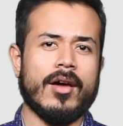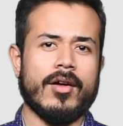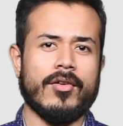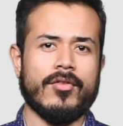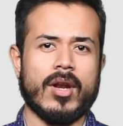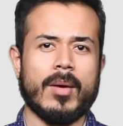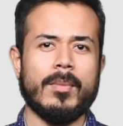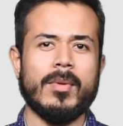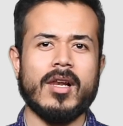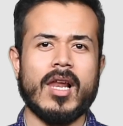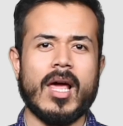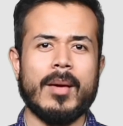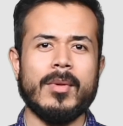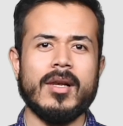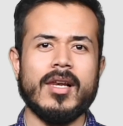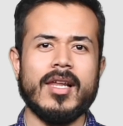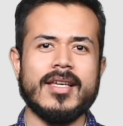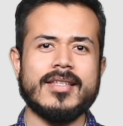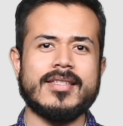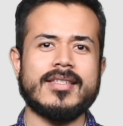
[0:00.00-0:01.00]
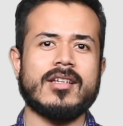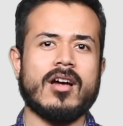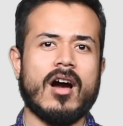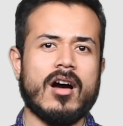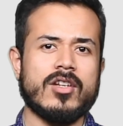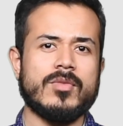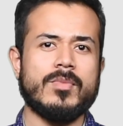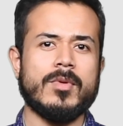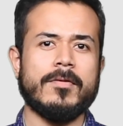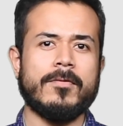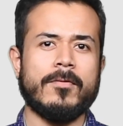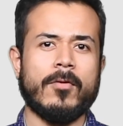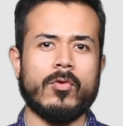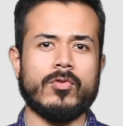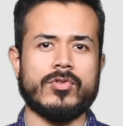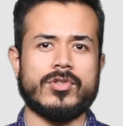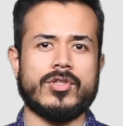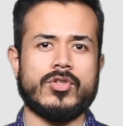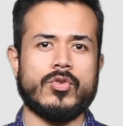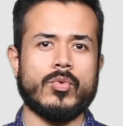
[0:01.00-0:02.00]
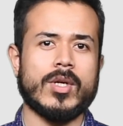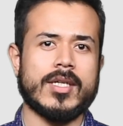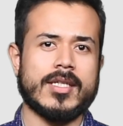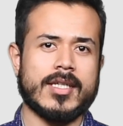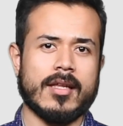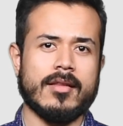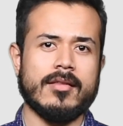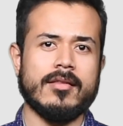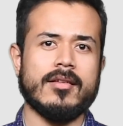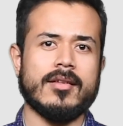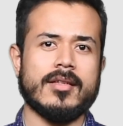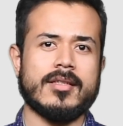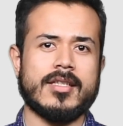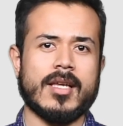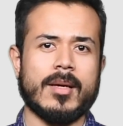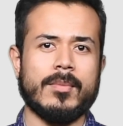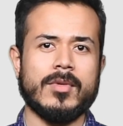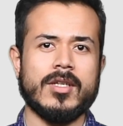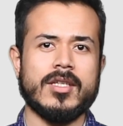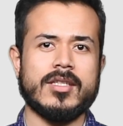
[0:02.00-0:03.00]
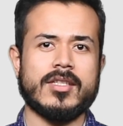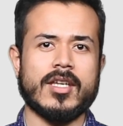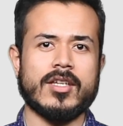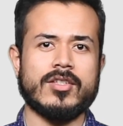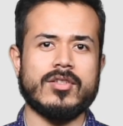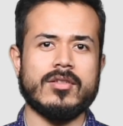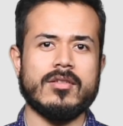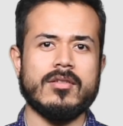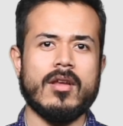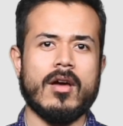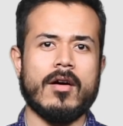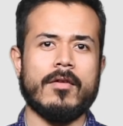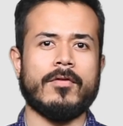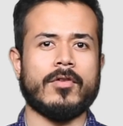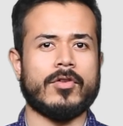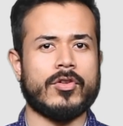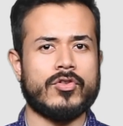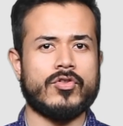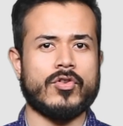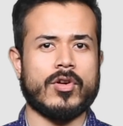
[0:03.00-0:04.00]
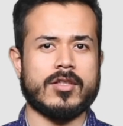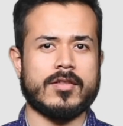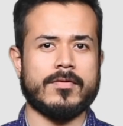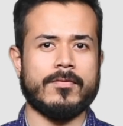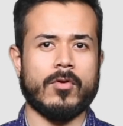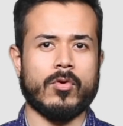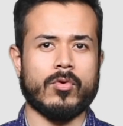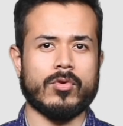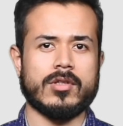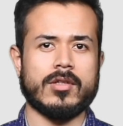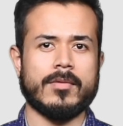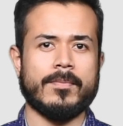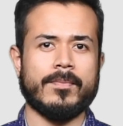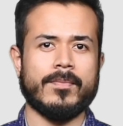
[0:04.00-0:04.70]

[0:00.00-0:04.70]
rebel MLAs can't be forced to attend the assembly session for the trust vote.